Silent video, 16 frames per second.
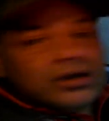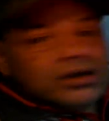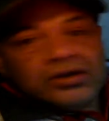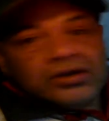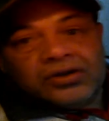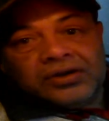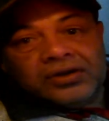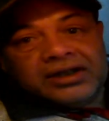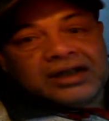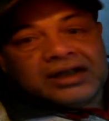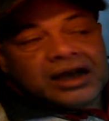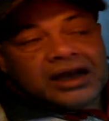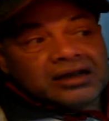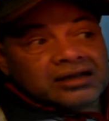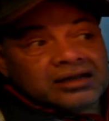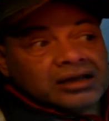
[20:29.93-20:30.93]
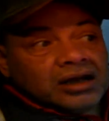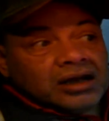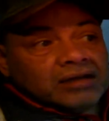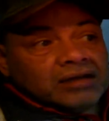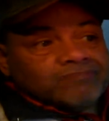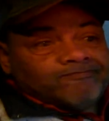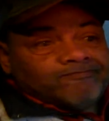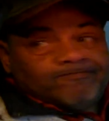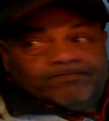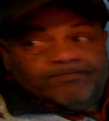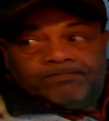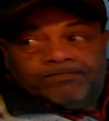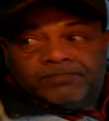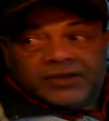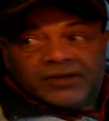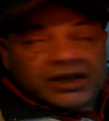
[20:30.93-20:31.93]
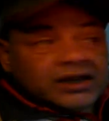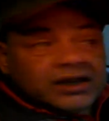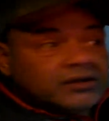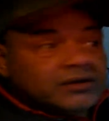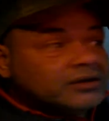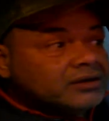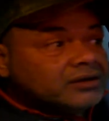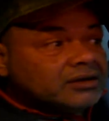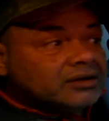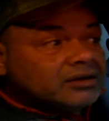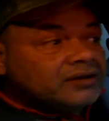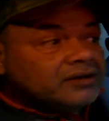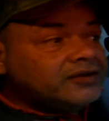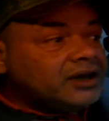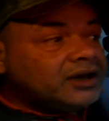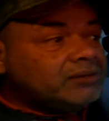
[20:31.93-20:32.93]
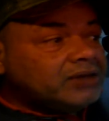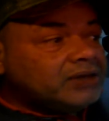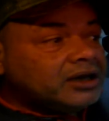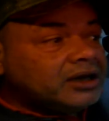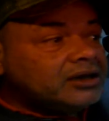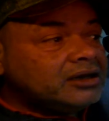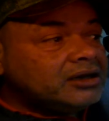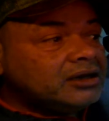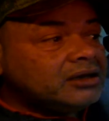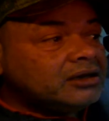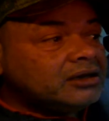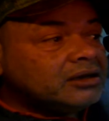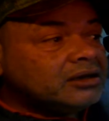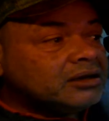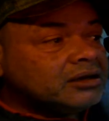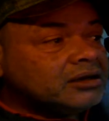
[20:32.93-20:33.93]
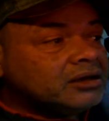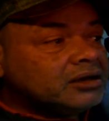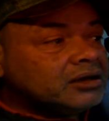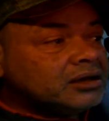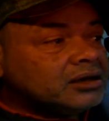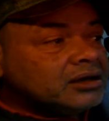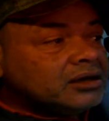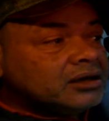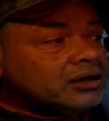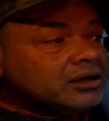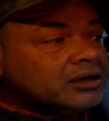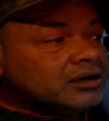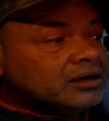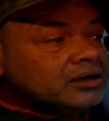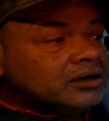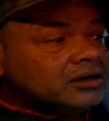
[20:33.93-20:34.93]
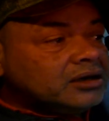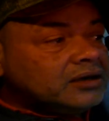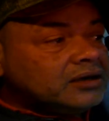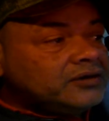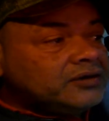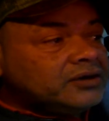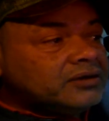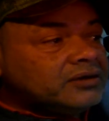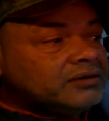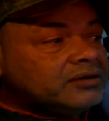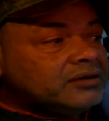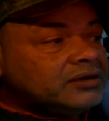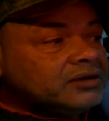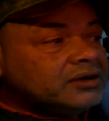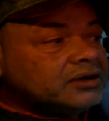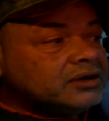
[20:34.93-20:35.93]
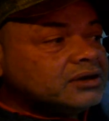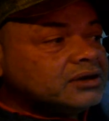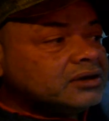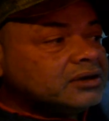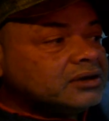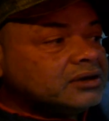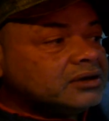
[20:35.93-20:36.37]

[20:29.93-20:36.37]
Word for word: So these guys, yeah, they cannot develop anything if you don't, uh,